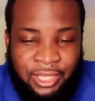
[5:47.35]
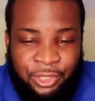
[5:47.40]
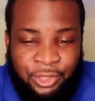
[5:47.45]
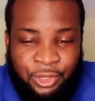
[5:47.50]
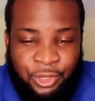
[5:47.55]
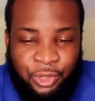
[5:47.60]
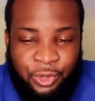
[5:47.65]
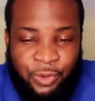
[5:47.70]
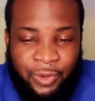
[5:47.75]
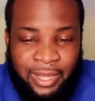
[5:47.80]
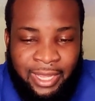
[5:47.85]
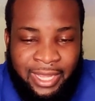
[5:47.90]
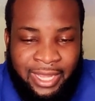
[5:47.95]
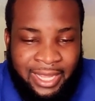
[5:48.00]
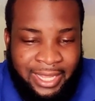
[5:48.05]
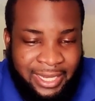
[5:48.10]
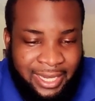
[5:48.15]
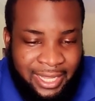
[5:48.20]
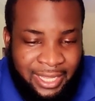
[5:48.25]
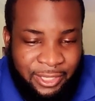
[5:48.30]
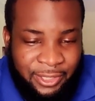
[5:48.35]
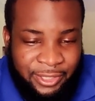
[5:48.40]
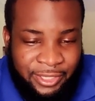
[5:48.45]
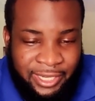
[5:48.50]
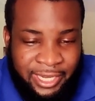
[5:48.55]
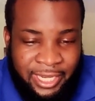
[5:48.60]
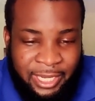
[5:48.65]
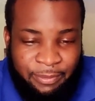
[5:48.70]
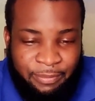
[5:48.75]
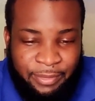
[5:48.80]
You'll go ahead and you
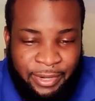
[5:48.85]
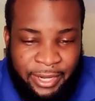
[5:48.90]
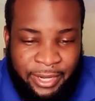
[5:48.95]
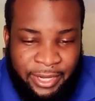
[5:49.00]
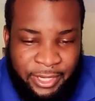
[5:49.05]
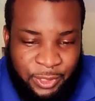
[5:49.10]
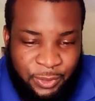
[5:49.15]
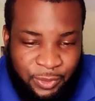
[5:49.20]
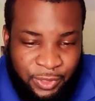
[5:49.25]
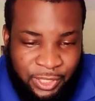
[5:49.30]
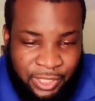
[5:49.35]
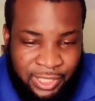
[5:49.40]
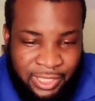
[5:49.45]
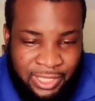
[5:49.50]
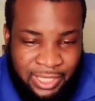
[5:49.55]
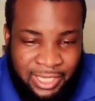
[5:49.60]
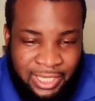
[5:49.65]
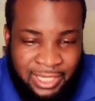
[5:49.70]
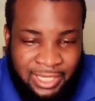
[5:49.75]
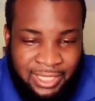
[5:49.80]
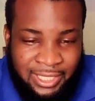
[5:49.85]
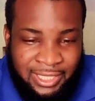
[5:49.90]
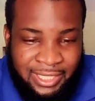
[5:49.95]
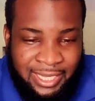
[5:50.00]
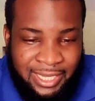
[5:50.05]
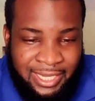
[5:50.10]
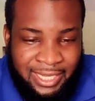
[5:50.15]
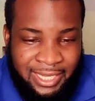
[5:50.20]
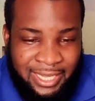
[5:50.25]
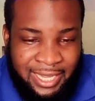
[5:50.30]
select the parish, which is in
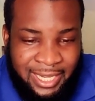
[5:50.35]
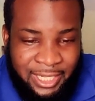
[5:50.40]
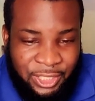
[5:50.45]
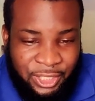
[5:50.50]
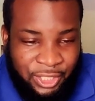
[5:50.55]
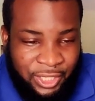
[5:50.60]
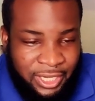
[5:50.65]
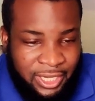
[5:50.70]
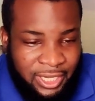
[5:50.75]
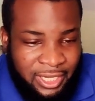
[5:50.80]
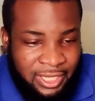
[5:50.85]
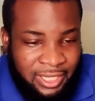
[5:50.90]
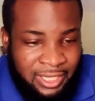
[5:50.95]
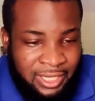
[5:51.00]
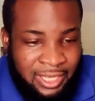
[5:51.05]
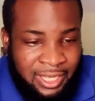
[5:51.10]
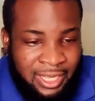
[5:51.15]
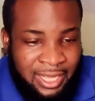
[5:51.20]
St. Catherine,